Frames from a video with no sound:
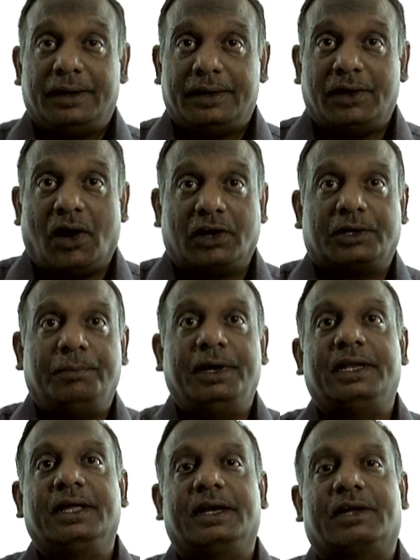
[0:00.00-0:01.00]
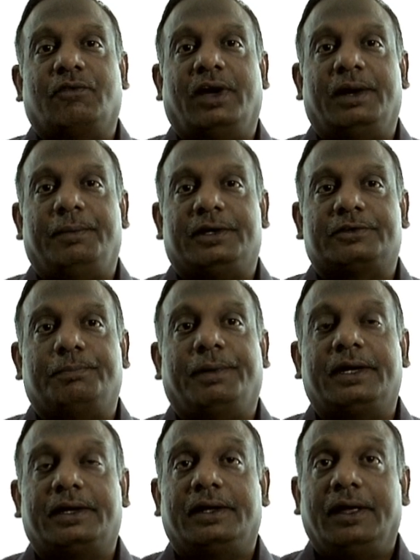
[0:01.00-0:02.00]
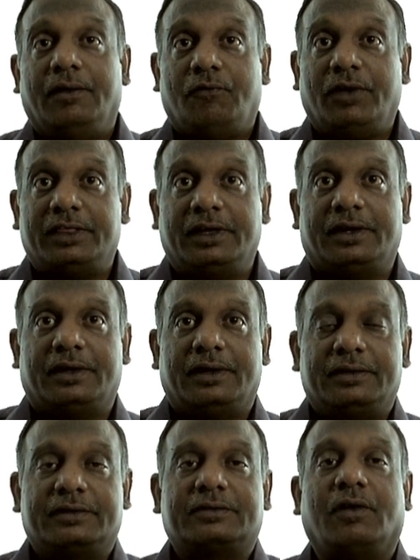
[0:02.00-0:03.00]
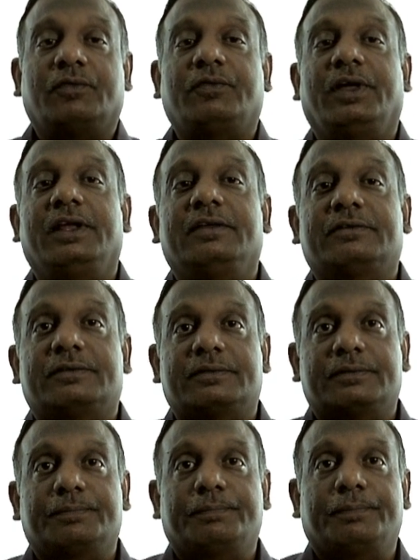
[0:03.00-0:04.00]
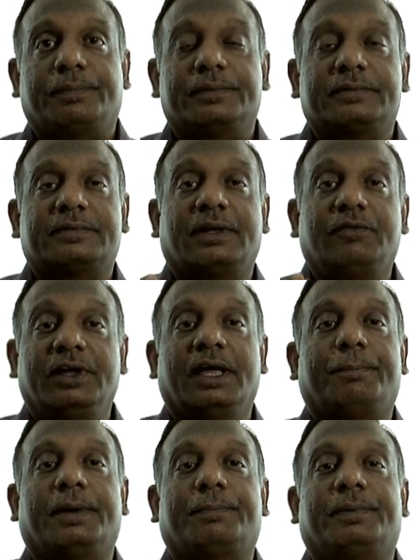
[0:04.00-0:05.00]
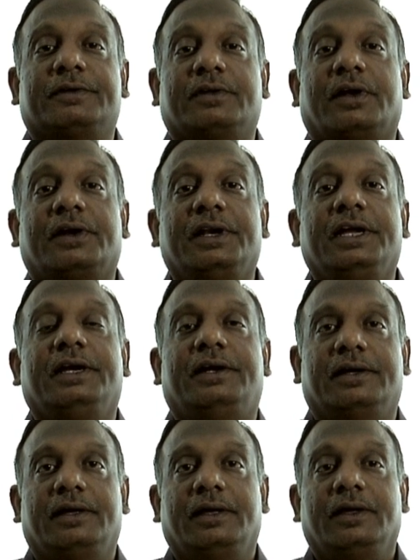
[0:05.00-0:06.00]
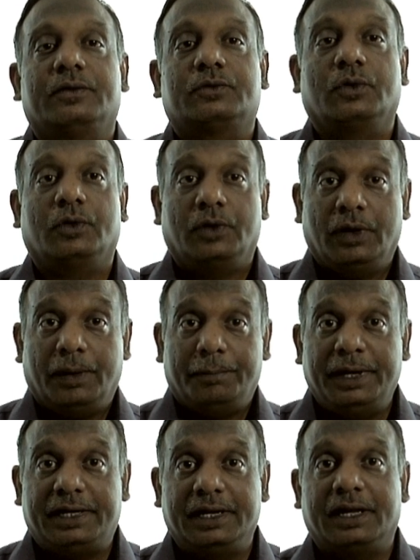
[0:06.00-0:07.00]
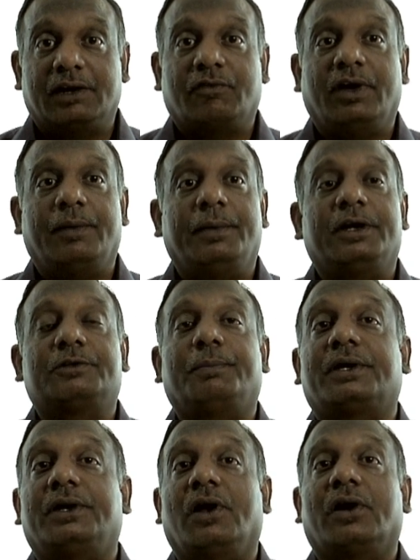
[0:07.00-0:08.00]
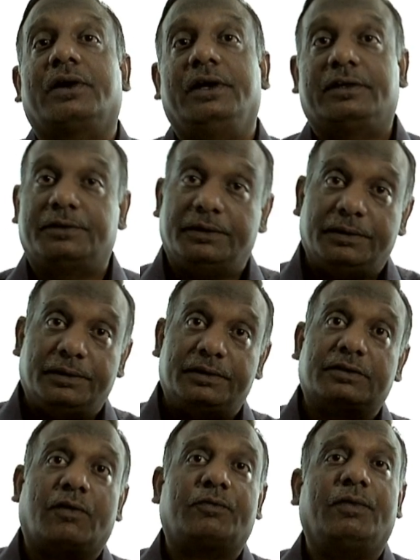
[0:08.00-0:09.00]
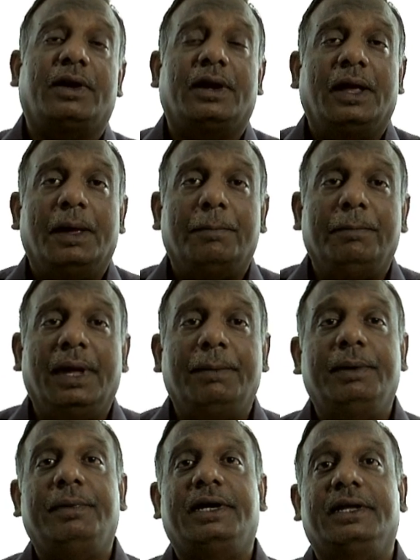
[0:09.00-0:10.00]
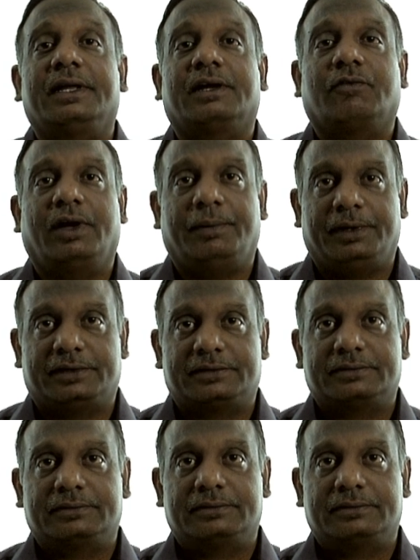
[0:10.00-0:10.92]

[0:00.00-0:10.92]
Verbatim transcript: not meeting requirements, but whether the software is serving a purpose or need, So meeting requirements but not needs. The software may be meeting requirements,